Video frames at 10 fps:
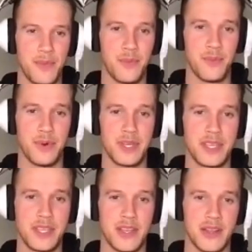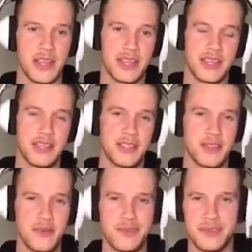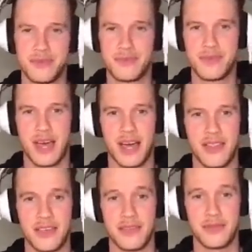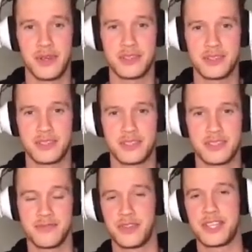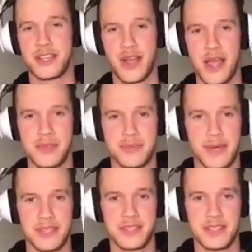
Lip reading: But like in terms of they've lost Devontae Graham, as you mentioned.